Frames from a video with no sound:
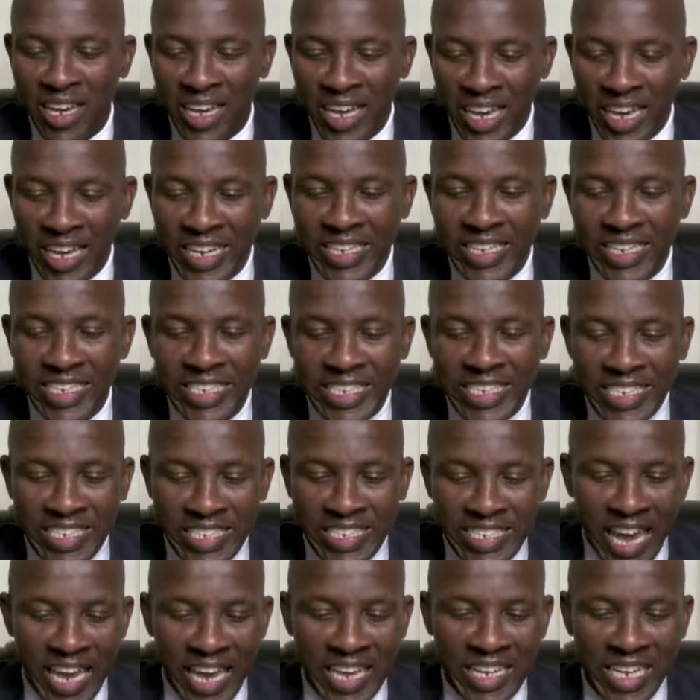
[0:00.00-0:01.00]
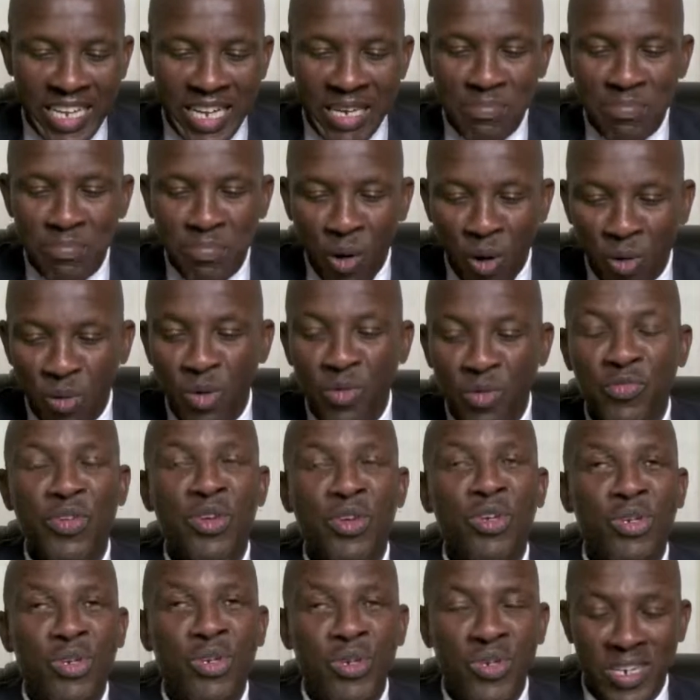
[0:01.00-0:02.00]
a decided power
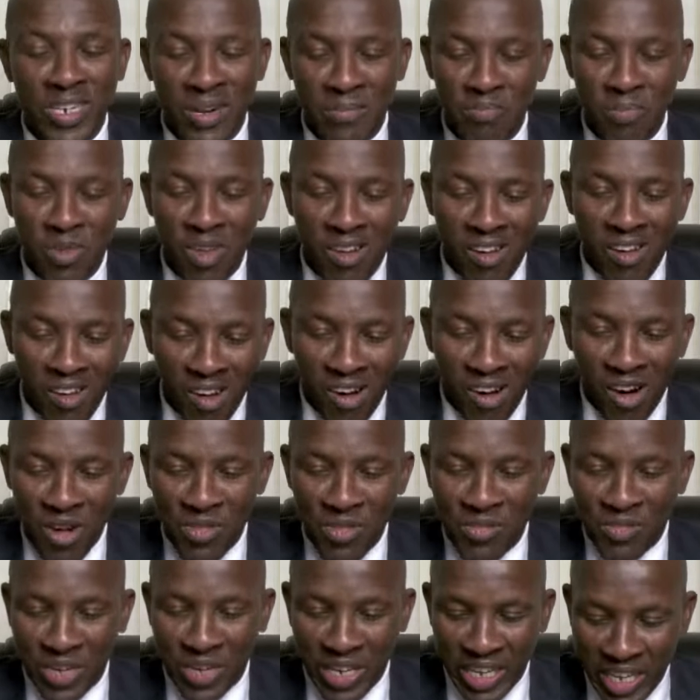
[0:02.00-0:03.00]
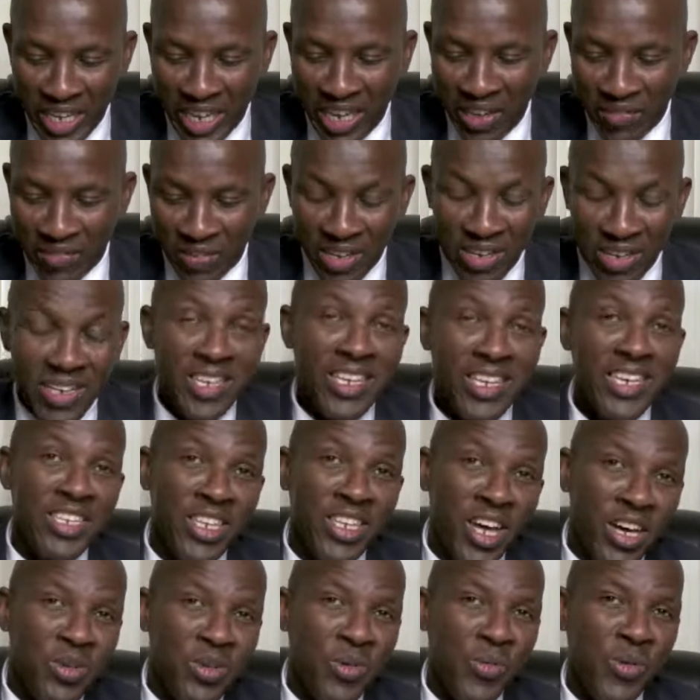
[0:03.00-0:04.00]
for good or for evil.
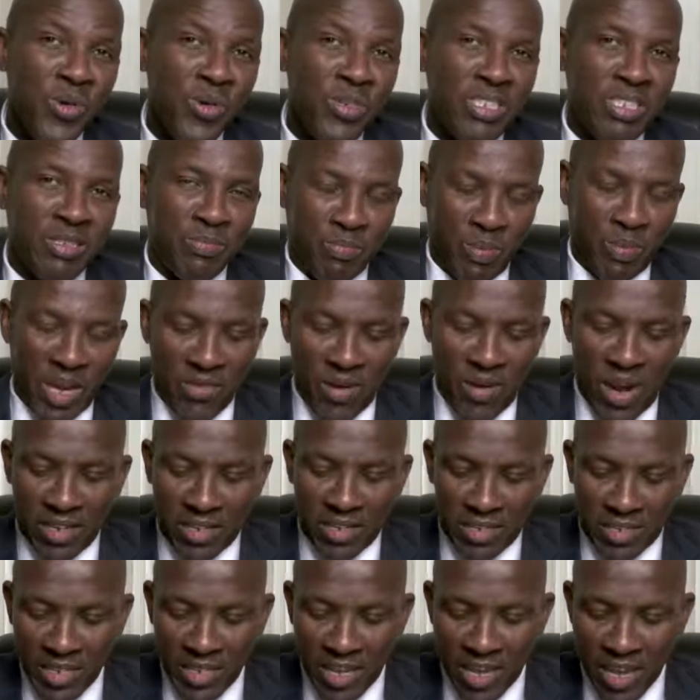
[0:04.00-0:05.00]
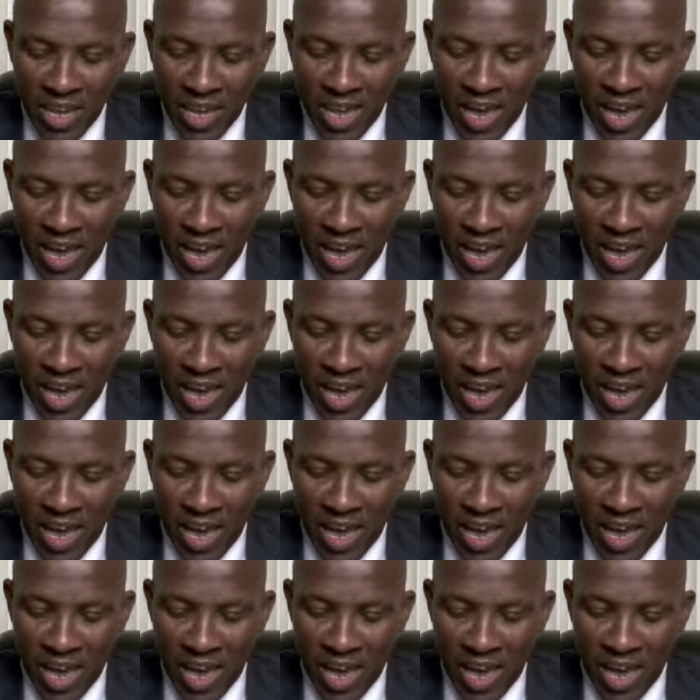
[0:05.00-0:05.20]
In other words, parents,